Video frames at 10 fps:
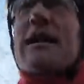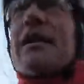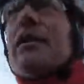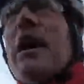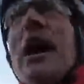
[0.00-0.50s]

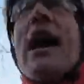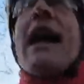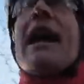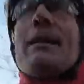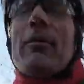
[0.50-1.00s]
So
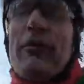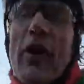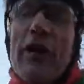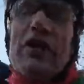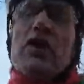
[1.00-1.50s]
he
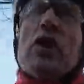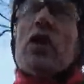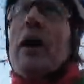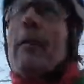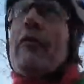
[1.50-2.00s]
preferred a
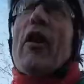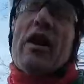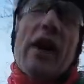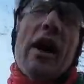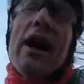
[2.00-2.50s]
dual up
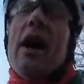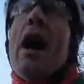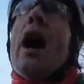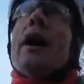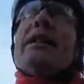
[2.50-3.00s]
front
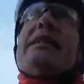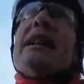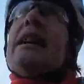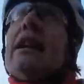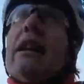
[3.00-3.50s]
and a
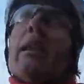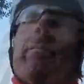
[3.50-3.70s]
single at the